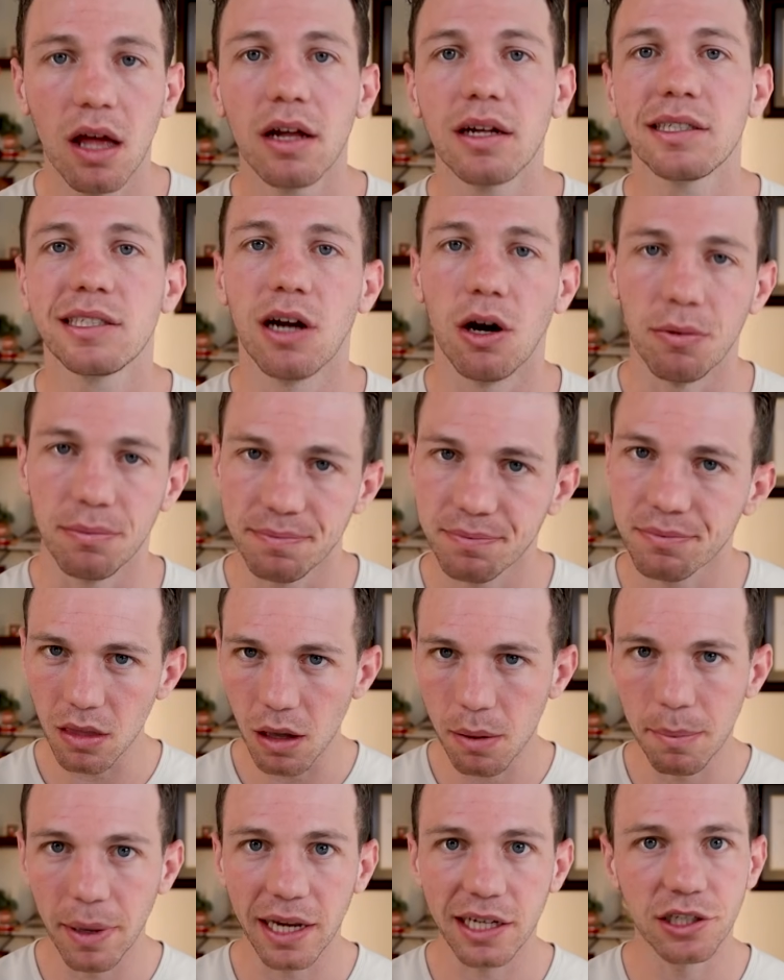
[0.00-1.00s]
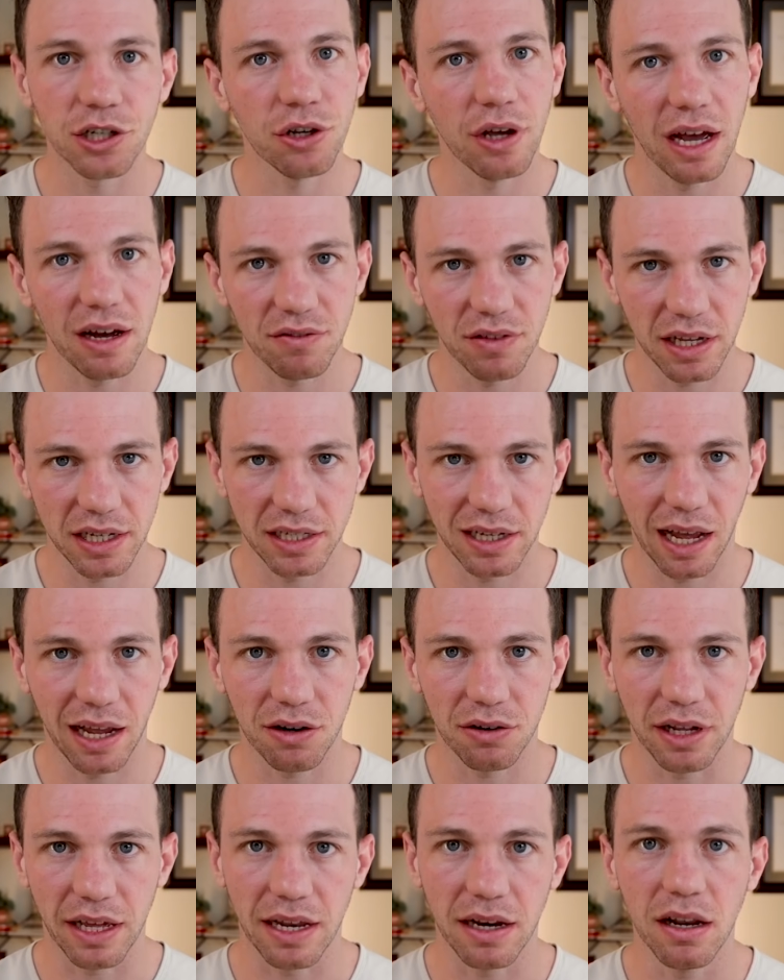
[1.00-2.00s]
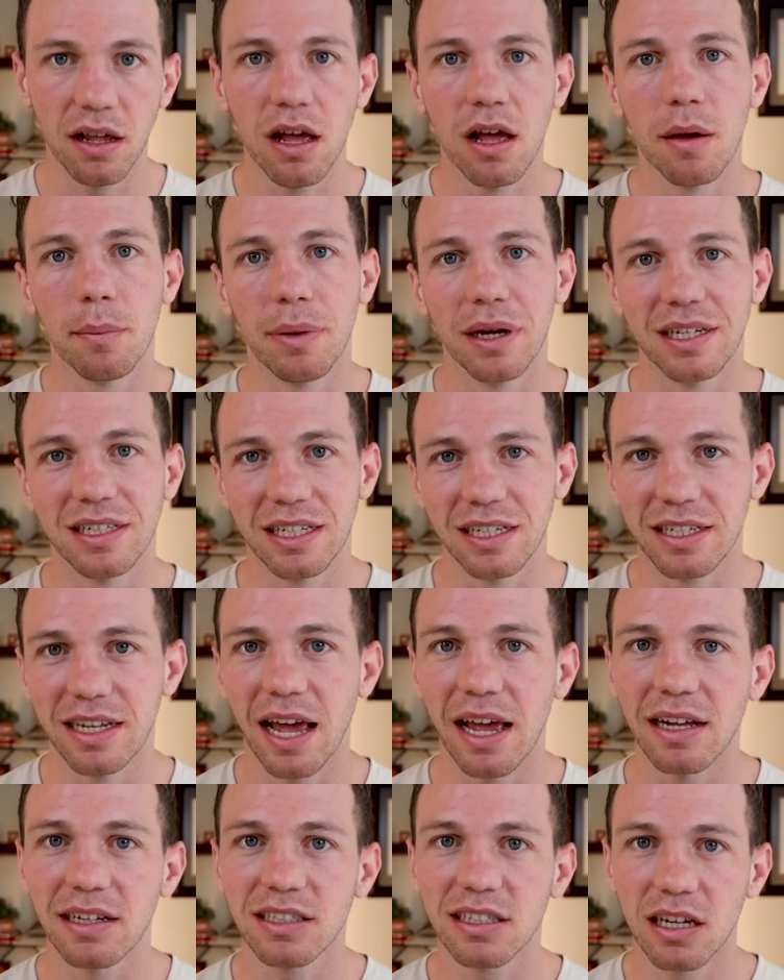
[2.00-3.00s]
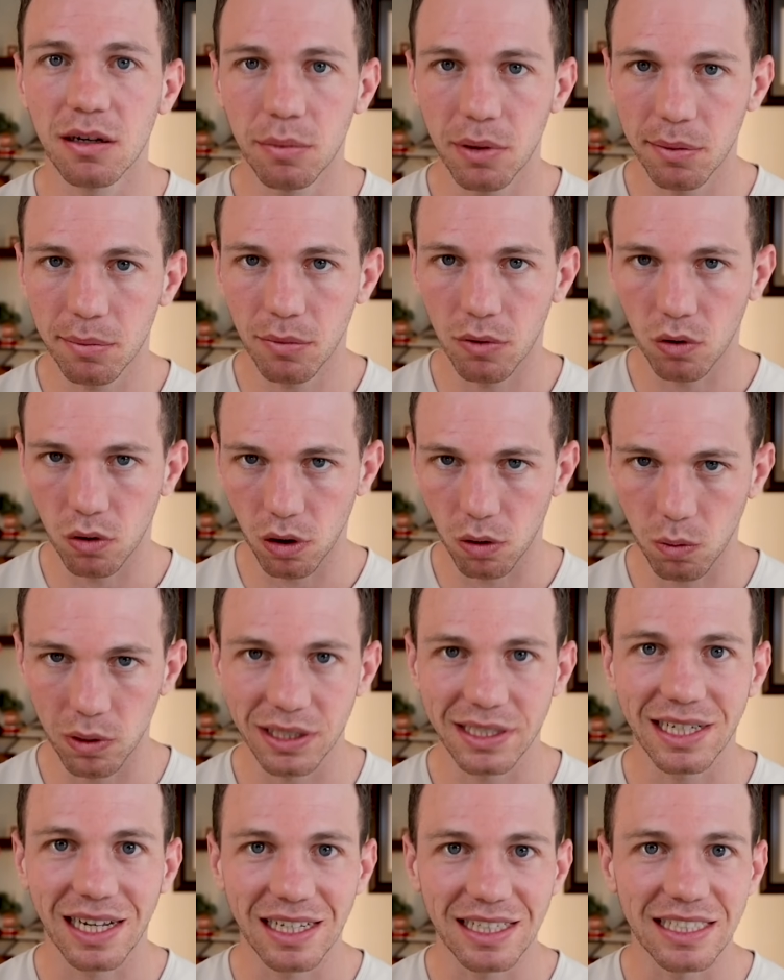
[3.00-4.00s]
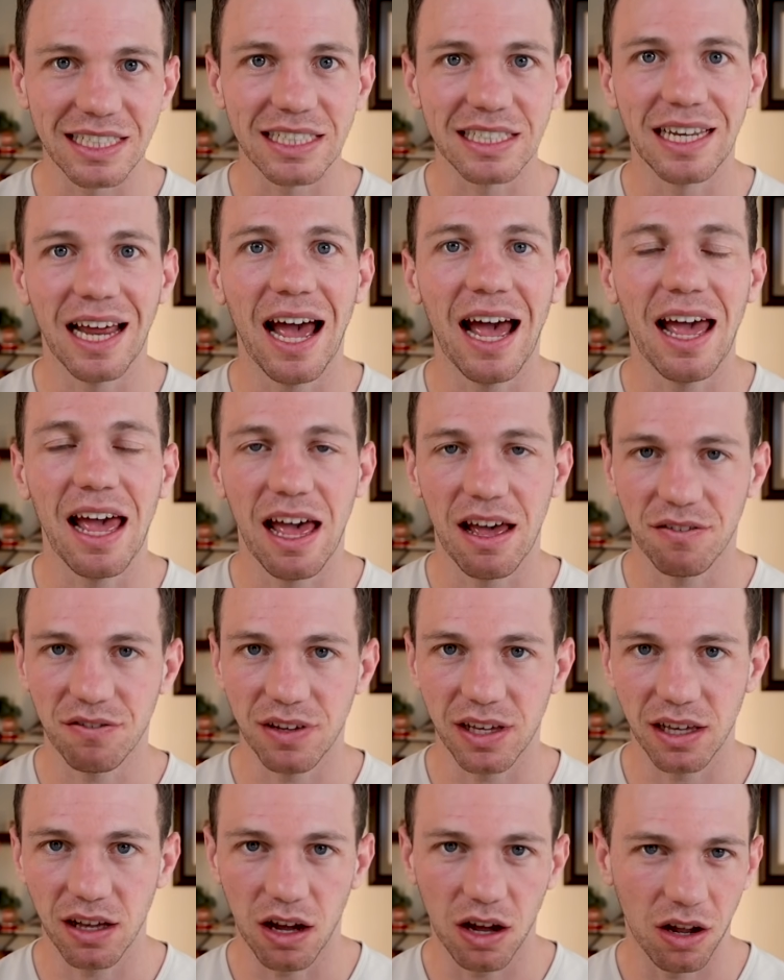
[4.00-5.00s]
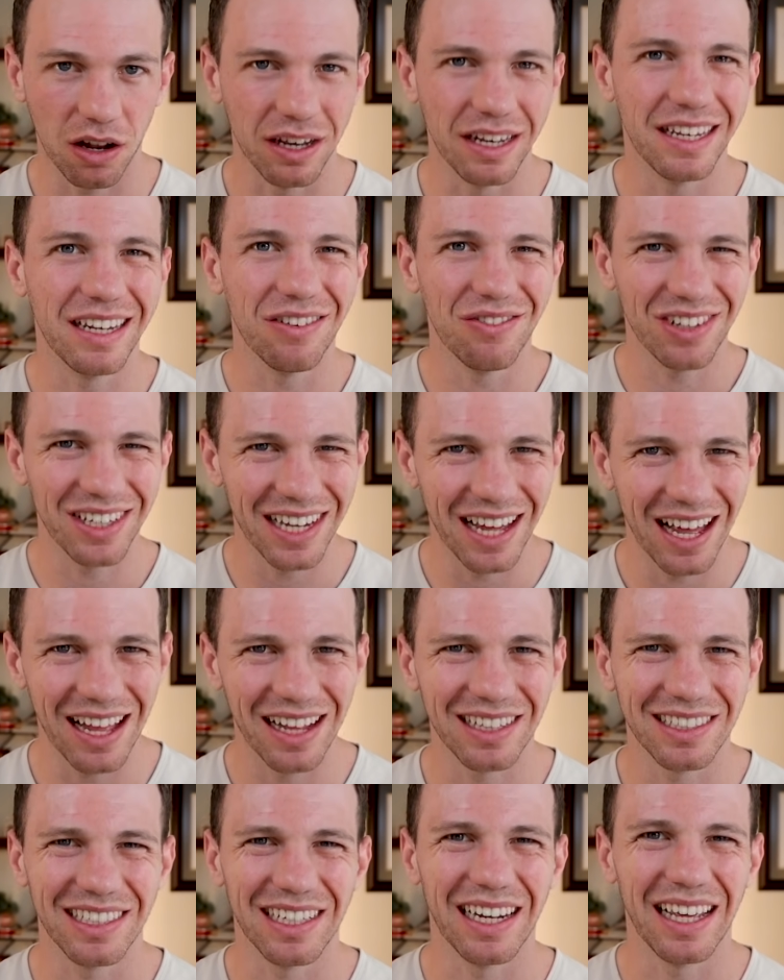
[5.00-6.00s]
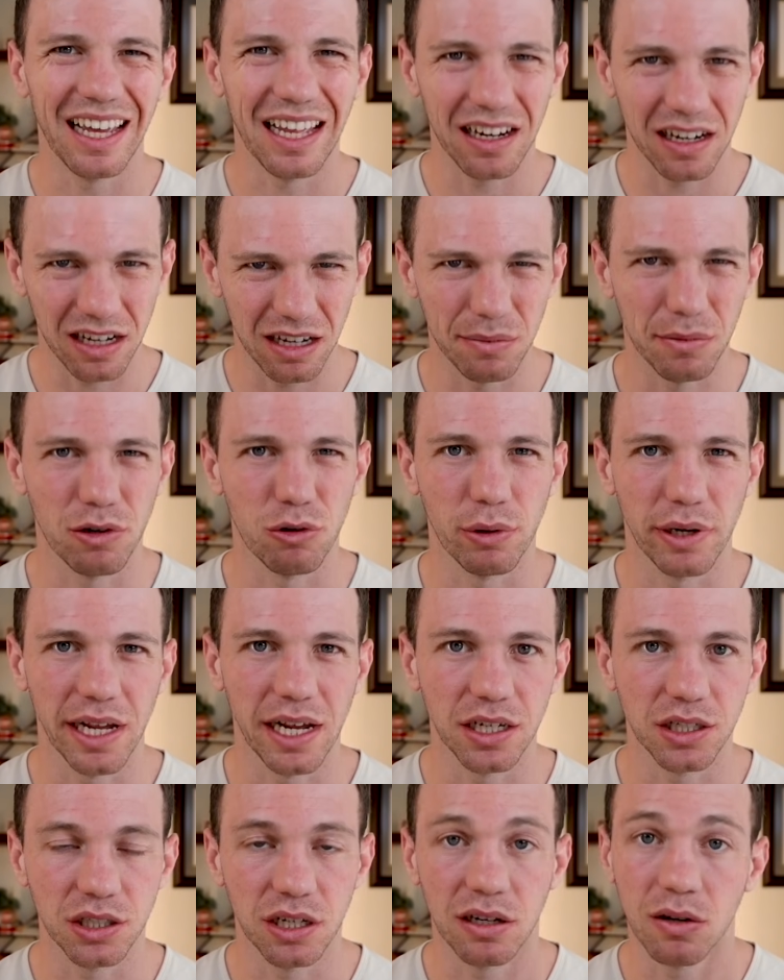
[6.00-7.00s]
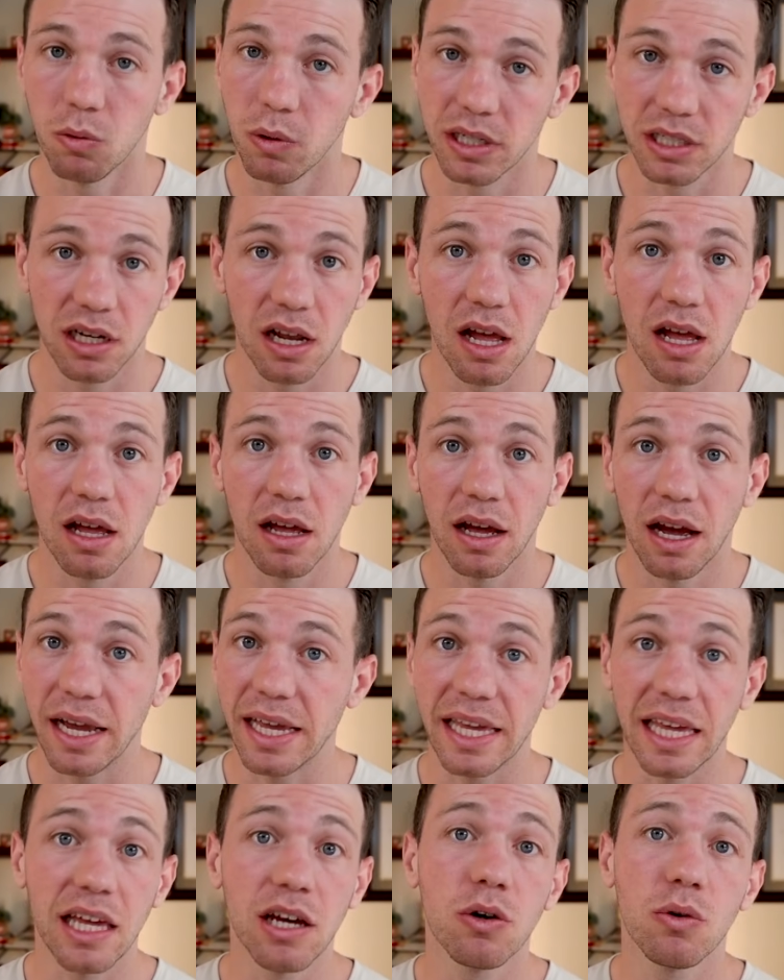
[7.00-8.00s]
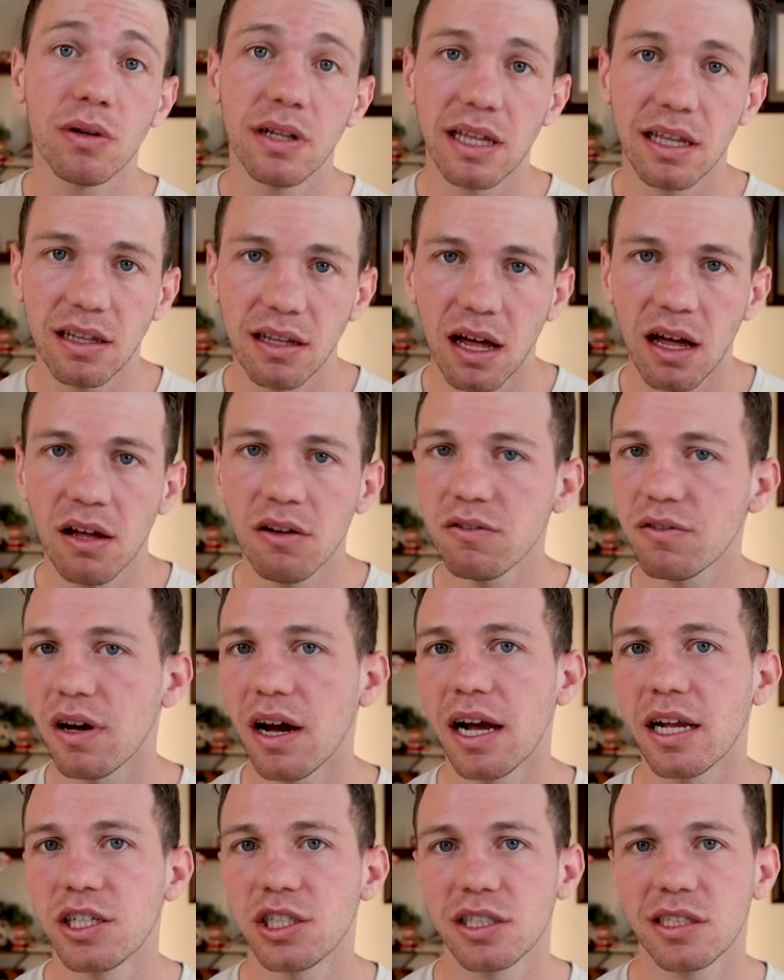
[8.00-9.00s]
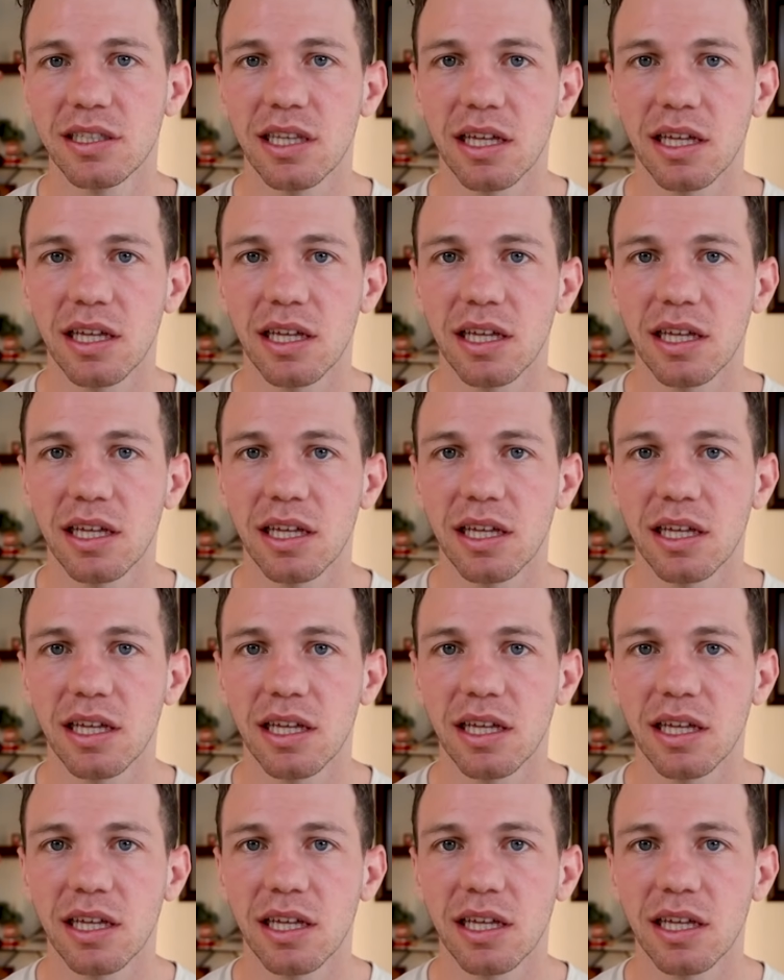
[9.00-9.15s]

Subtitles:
So make sure you have that dialed in. But today is going to be more, once again, stat heavy on dividends and income creation, which I equally love. I just